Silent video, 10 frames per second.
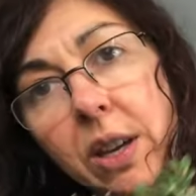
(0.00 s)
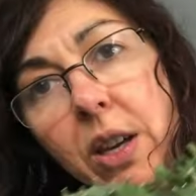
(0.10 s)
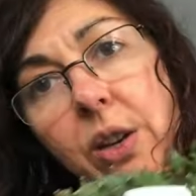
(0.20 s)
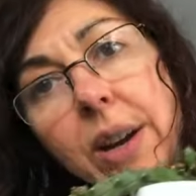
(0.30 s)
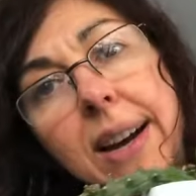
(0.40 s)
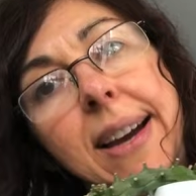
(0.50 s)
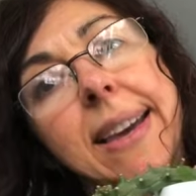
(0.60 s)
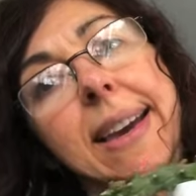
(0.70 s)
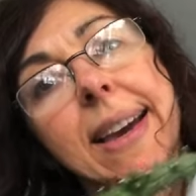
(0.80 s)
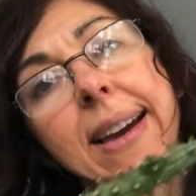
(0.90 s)
here I
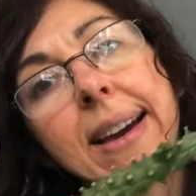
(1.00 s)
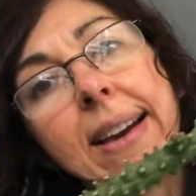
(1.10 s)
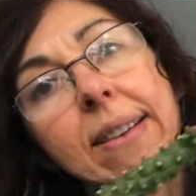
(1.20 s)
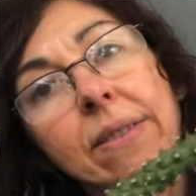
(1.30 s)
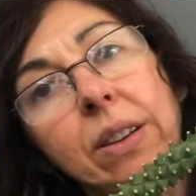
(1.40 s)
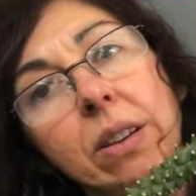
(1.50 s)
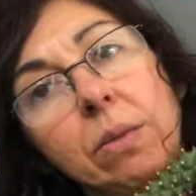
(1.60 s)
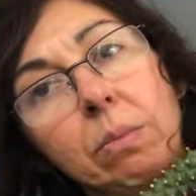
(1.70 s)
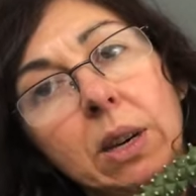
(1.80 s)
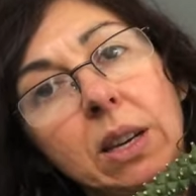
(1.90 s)
have
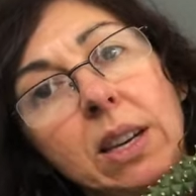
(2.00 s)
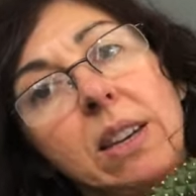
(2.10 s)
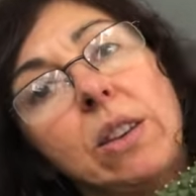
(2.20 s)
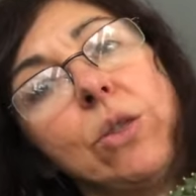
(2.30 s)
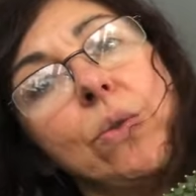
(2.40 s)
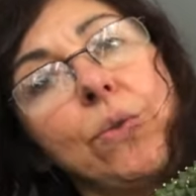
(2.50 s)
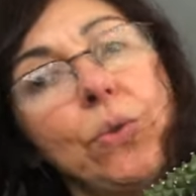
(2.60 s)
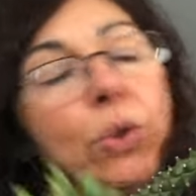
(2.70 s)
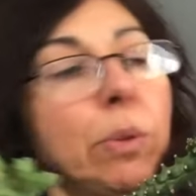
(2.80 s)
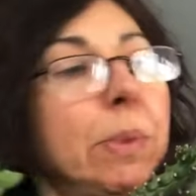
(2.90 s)
my
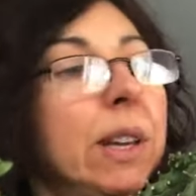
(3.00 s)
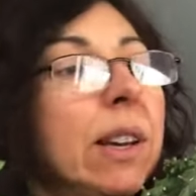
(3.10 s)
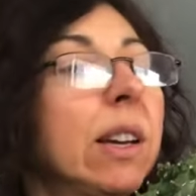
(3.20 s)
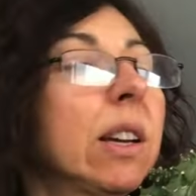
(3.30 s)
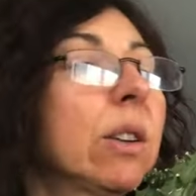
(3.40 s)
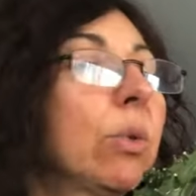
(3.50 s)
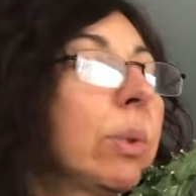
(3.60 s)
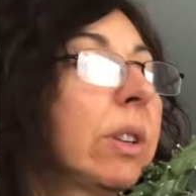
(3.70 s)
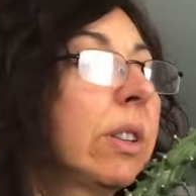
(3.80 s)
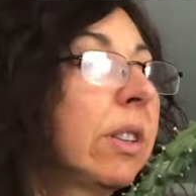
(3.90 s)
Euphorbia
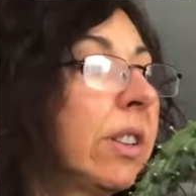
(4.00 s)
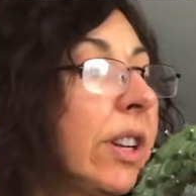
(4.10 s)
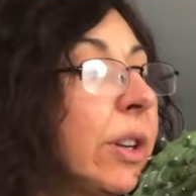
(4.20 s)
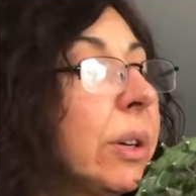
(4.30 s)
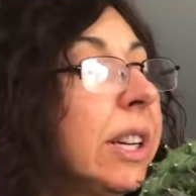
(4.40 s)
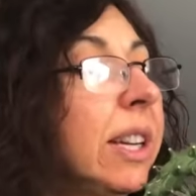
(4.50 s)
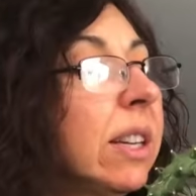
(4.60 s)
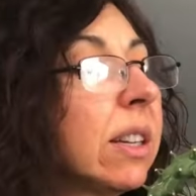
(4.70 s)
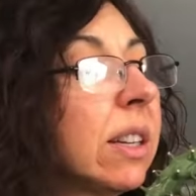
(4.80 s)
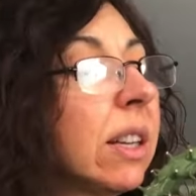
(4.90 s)
guentheri.
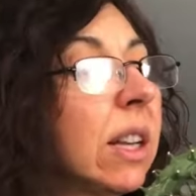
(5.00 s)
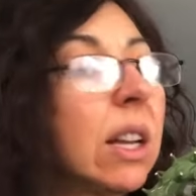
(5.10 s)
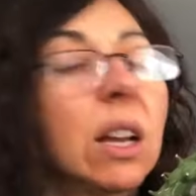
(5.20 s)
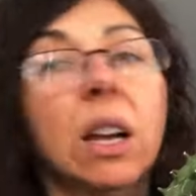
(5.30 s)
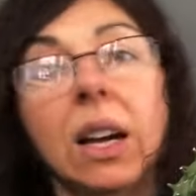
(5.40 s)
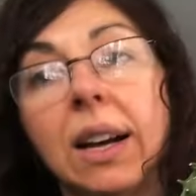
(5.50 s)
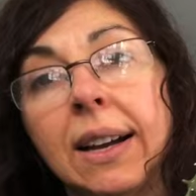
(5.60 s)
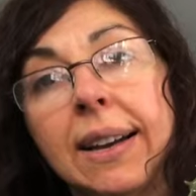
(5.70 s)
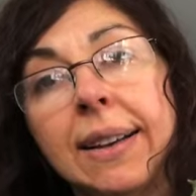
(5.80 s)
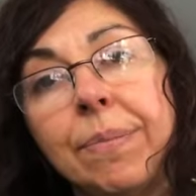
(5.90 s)

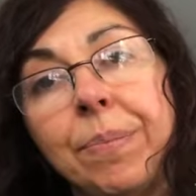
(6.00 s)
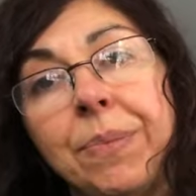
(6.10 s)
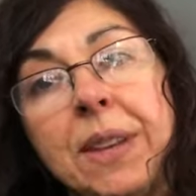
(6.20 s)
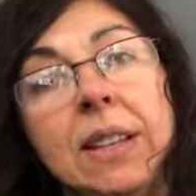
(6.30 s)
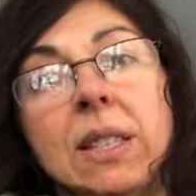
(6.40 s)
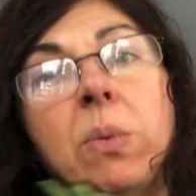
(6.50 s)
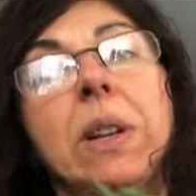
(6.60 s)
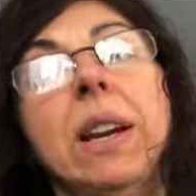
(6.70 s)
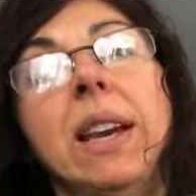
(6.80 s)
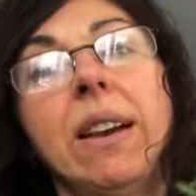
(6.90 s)
Um, this
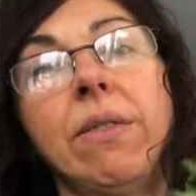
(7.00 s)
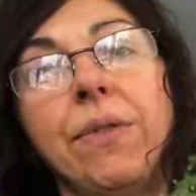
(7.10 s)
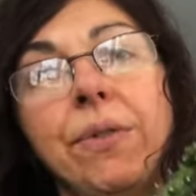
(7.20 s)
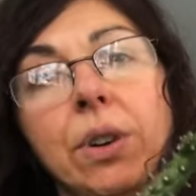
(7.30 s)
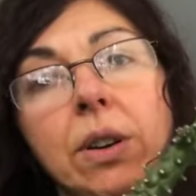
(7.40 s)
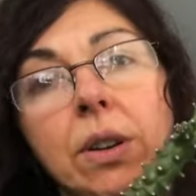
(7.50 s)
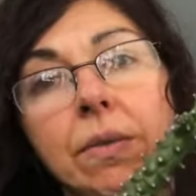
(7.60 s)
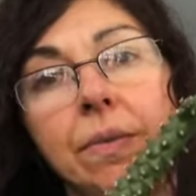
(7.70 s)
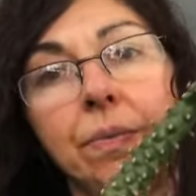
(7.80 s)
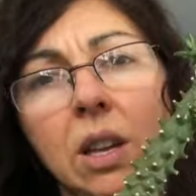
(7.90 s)
one I have for,
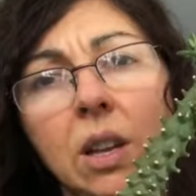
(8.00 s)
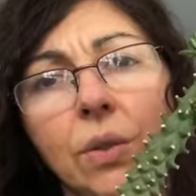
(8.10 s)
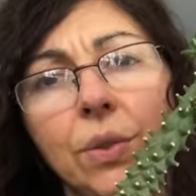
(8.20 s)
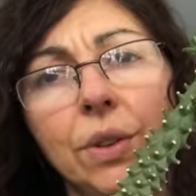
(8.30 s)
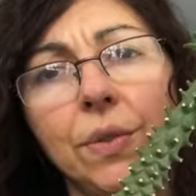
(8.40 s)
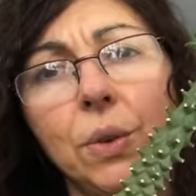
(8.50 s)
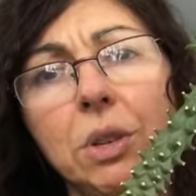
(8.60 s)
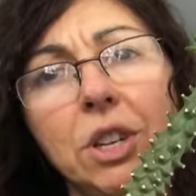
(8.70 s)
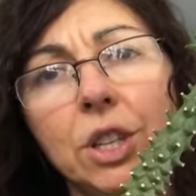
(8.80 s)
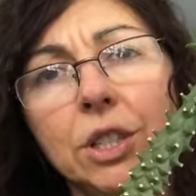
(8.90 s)
for a few
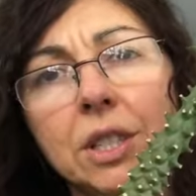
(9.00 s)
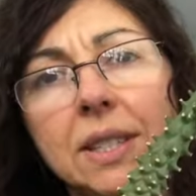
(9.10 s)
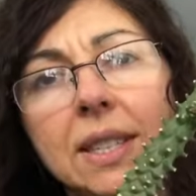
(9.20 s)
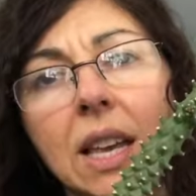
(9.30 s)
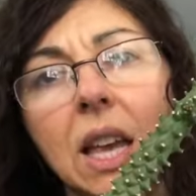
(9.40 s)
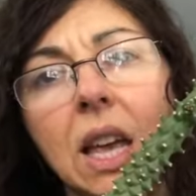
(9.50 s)
years